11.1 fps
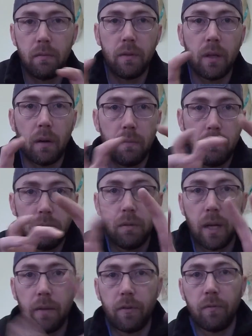you know,
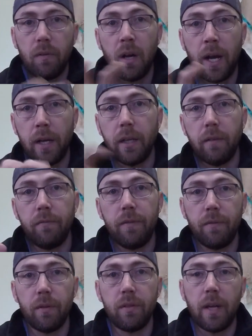kind of a variety of
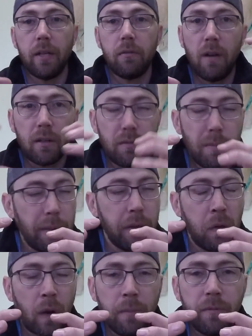different size rocks, from maybe
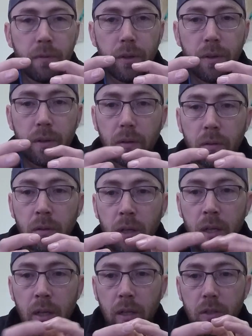grapefruit or
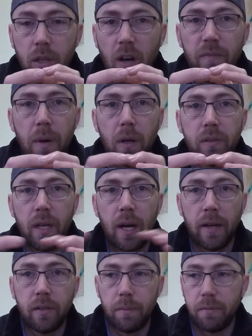softball
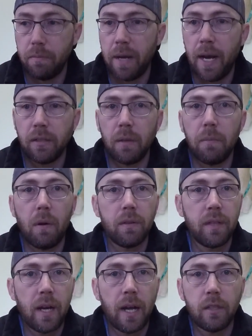size up to basketball
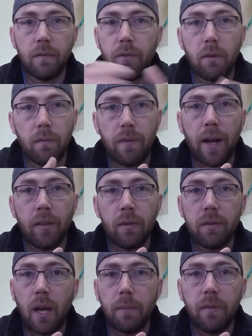size. If you can find those
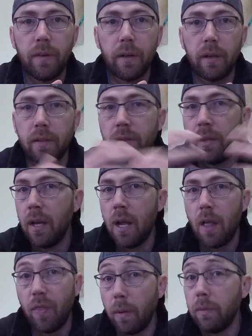types of areas,
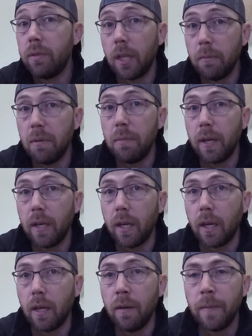those seem to be key.